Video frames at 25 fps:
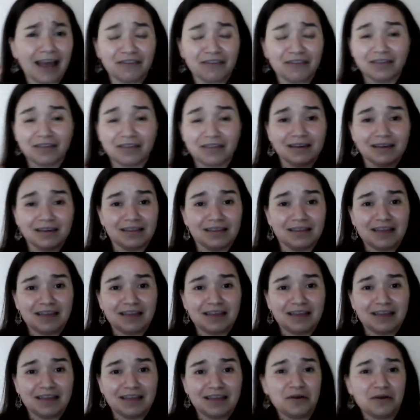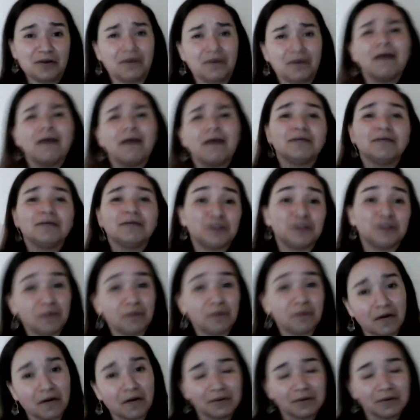thinking that, oh,
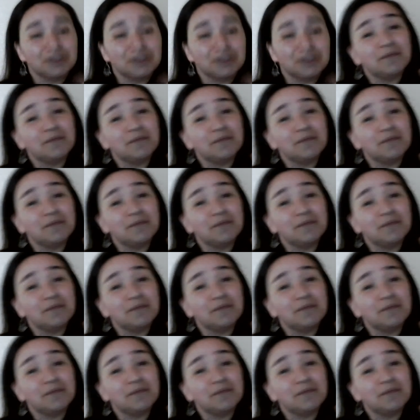tomorrow.